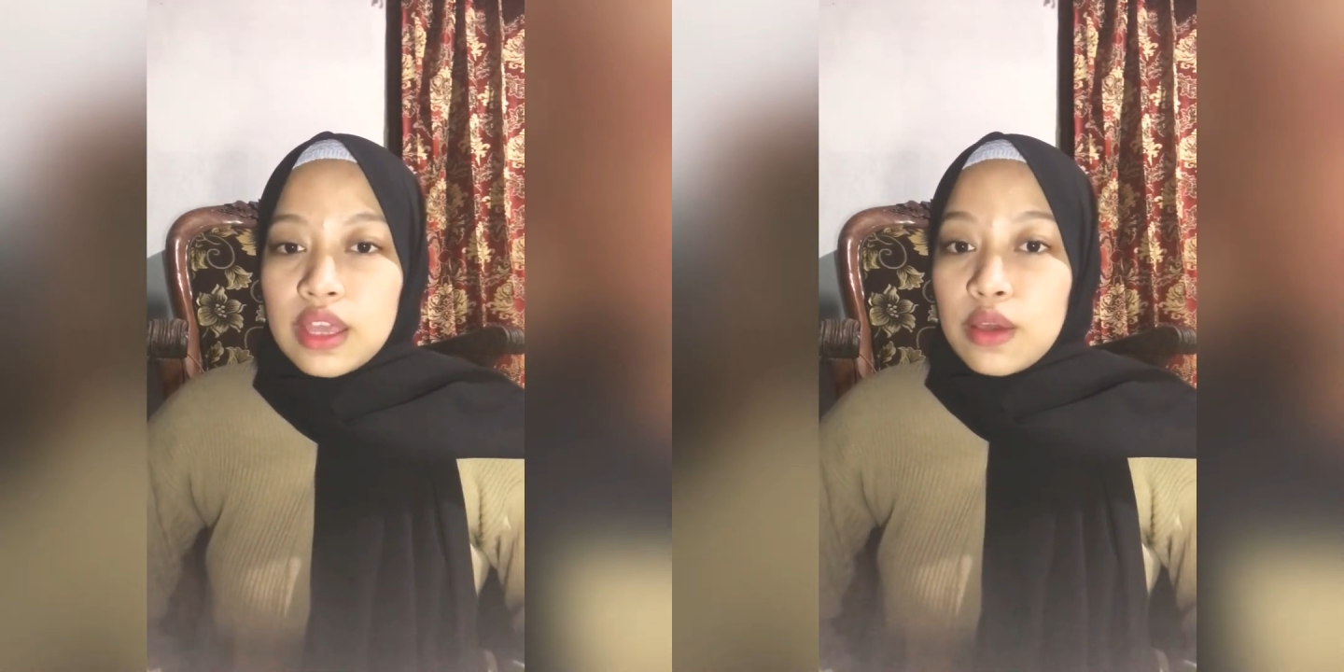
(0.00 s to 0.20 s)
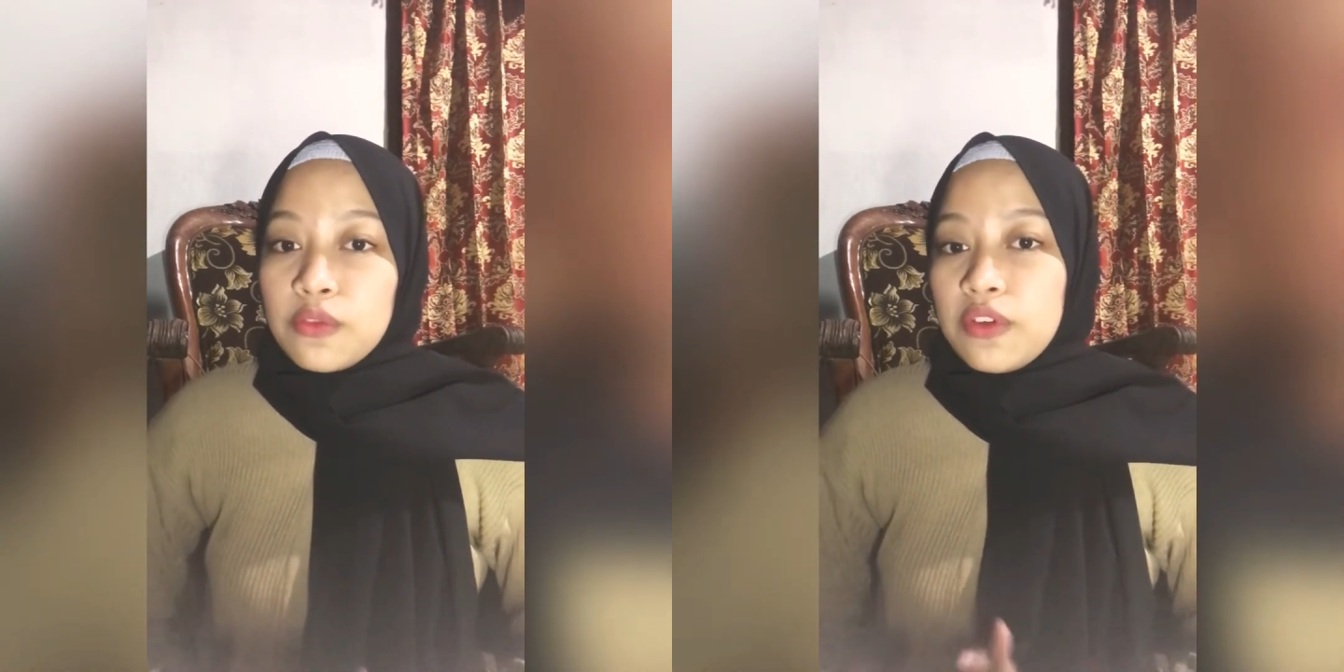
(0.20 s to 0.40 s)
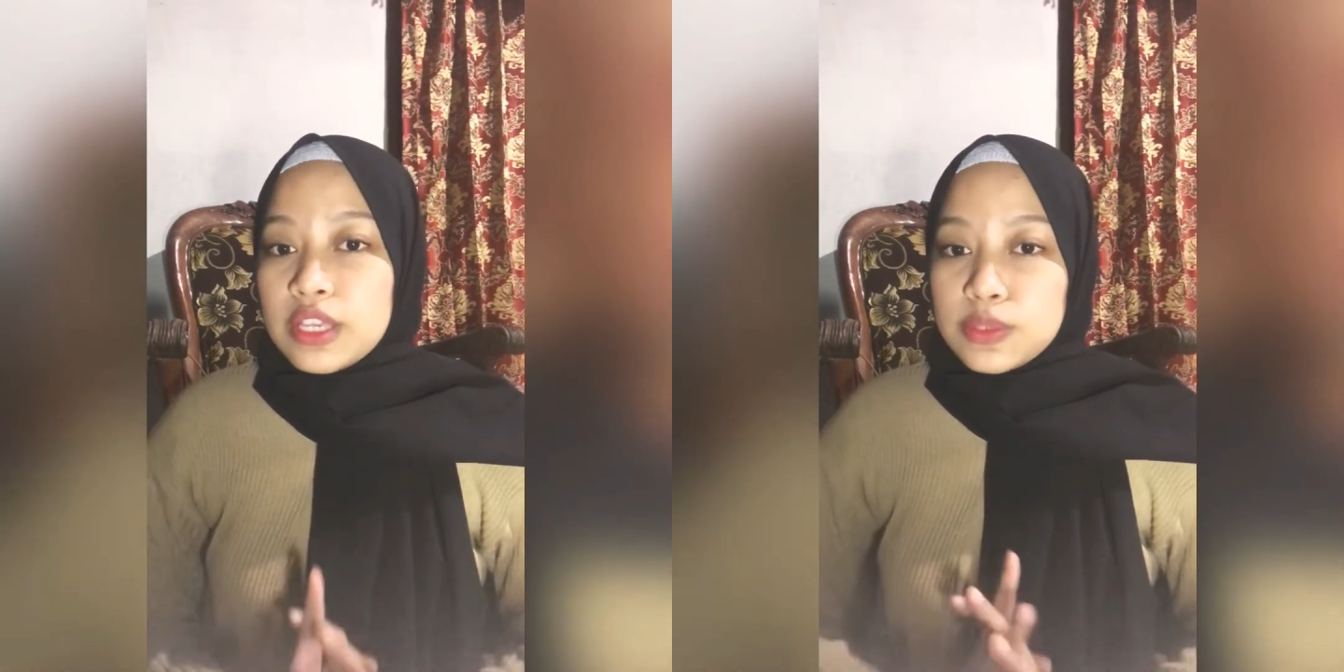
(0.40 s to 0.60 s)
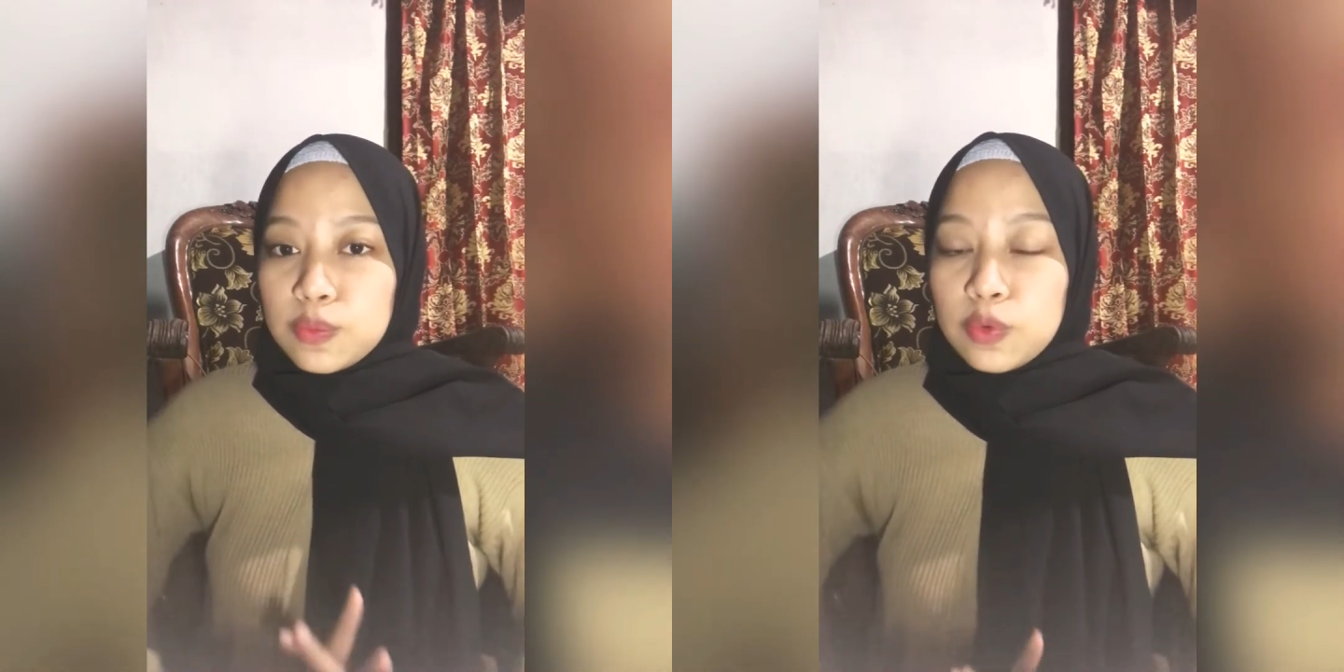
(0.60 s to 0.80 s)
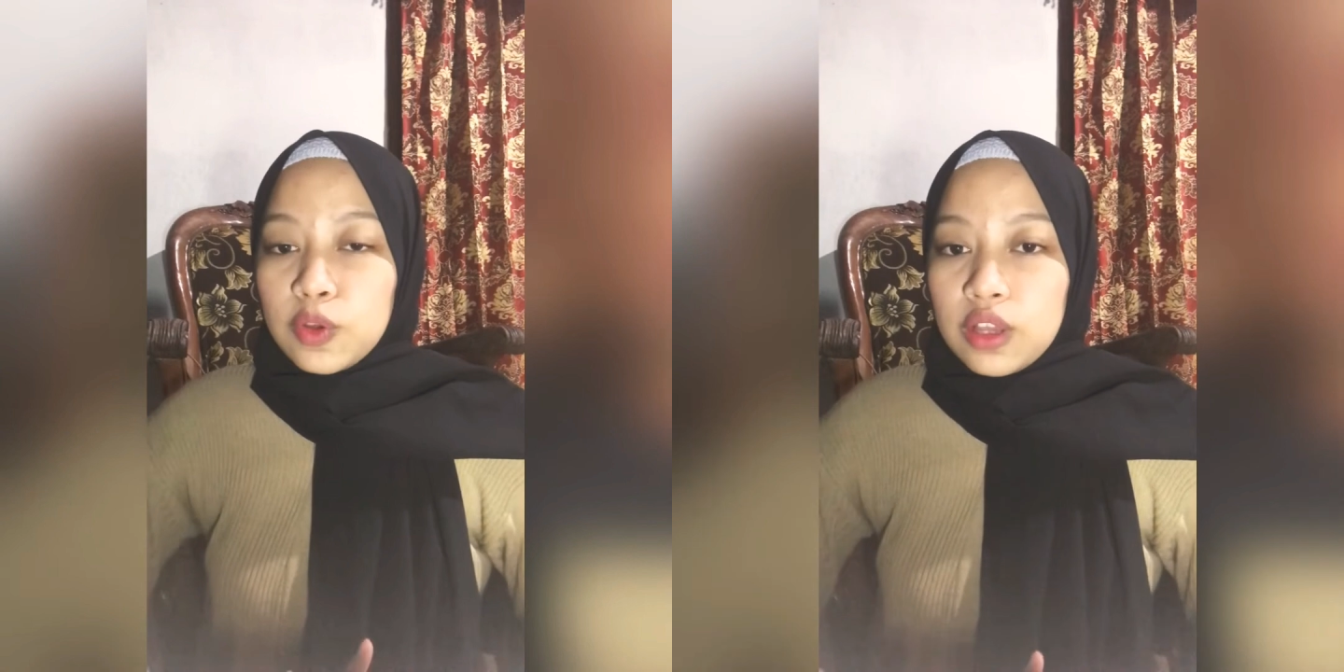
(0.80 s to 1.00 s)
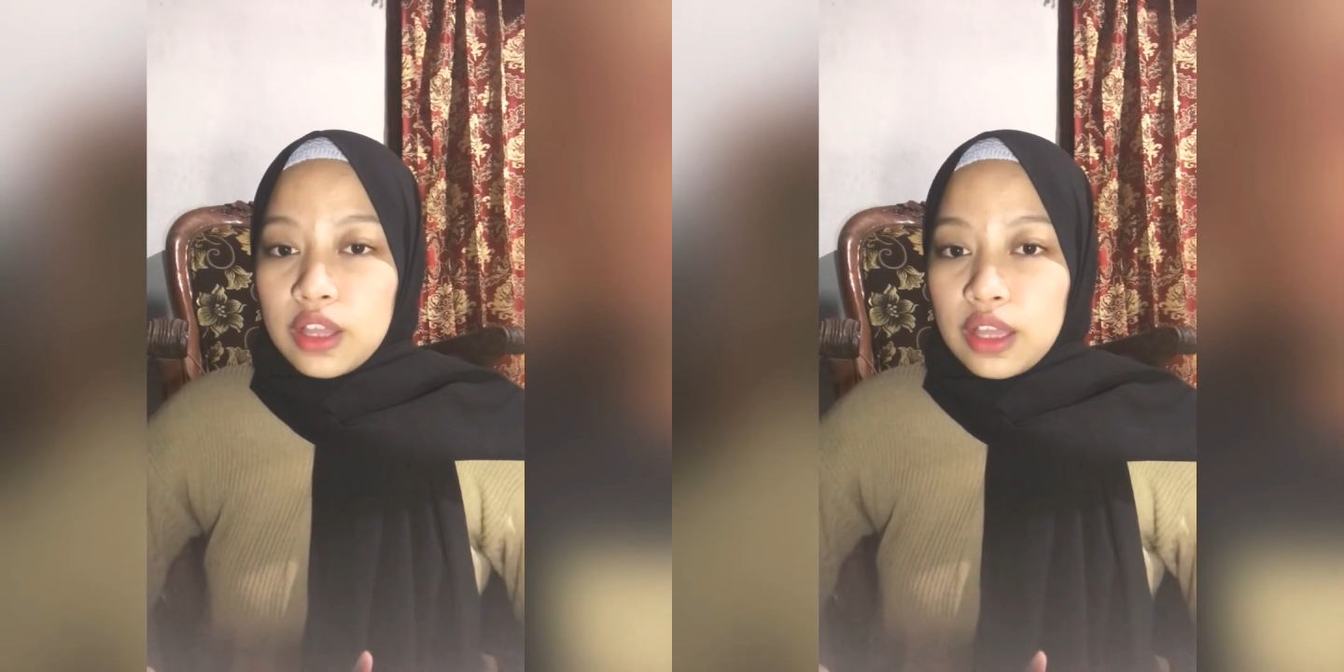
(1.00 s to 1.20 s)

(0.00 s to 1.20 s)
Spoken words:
Facebook,